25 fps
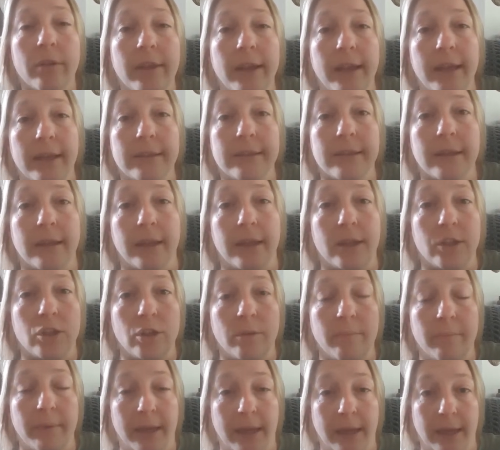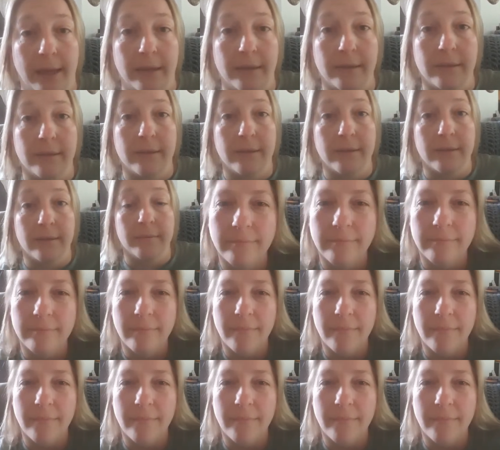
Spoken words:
the escalation begins.